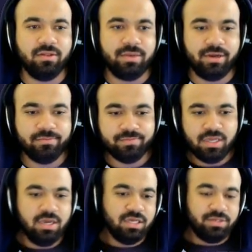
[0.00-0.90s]
Let me go.
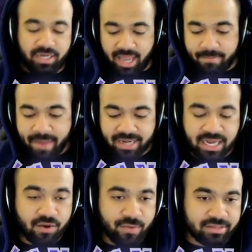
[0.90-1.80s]
So we need to head back
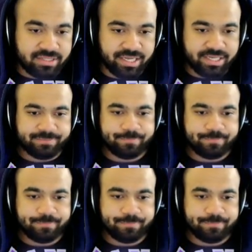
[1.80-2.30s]
down Route 6